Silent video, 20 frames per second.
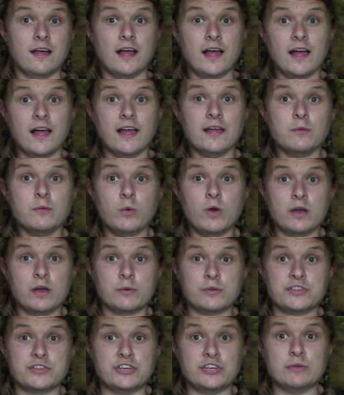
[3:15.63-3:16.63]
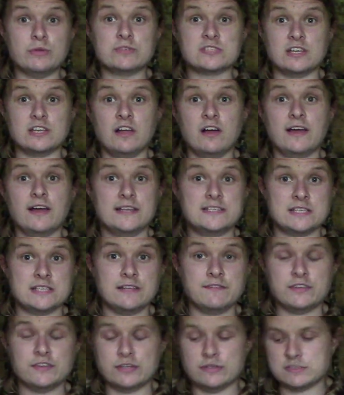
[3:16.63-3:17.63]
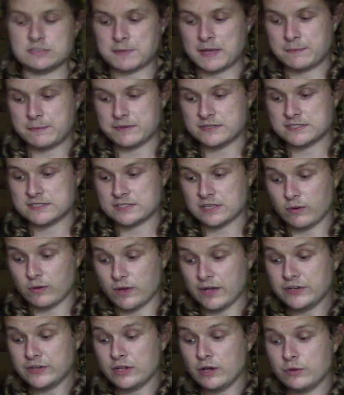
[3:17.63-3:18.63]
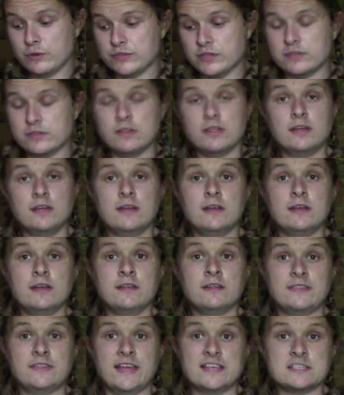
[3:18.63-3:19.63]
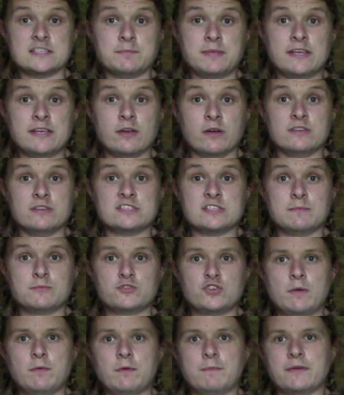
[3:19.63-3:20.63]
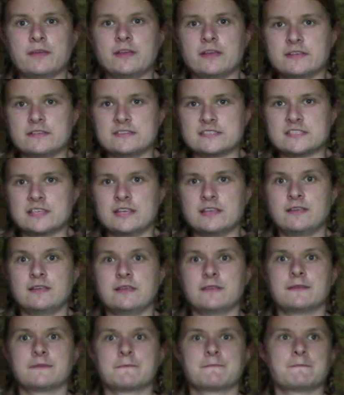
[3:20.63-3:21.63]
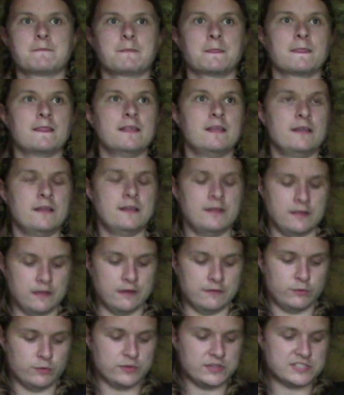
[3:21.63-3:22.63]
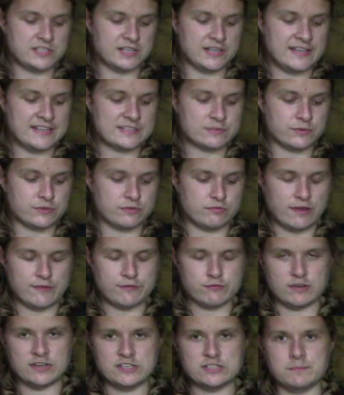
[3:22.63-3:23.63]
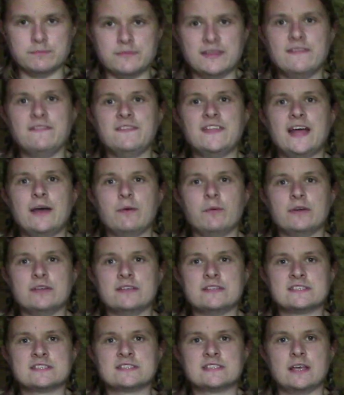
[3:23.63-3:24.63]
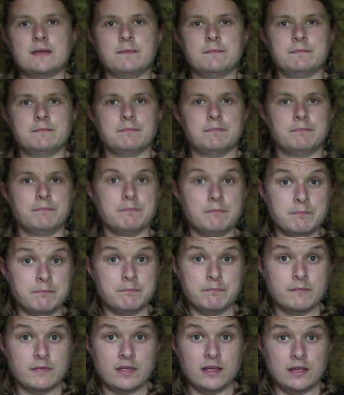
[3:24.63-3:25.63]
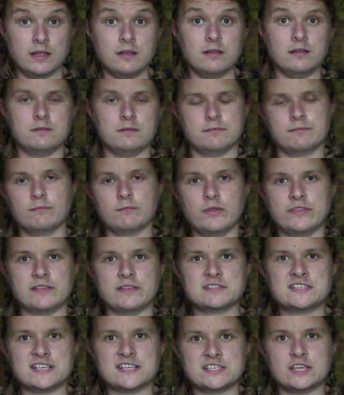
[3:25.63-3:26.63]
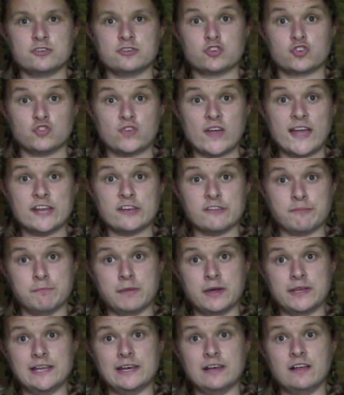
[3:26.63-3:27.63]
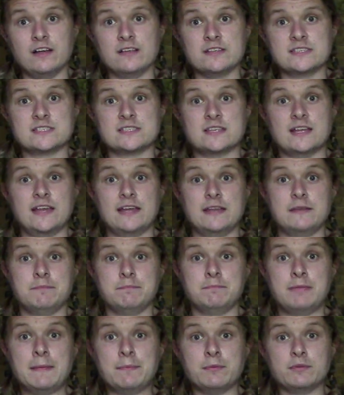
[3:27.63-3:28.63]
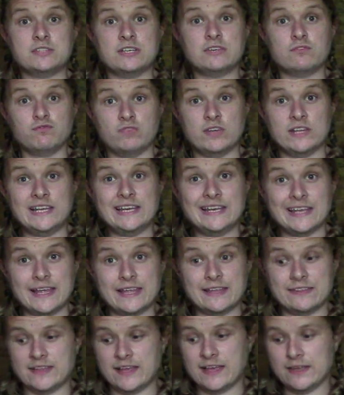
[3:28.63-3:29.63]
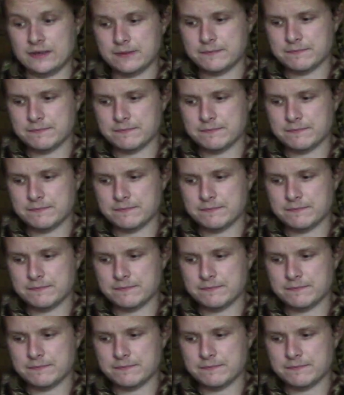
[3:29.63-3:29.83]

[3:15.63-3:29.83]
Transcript: I work with the news a lot, I deliver newspapers, so I know that the SNP got in some trouble because of all the delays with the referendum. Then there was there was 600 grand of money lost, and people didn't really like that.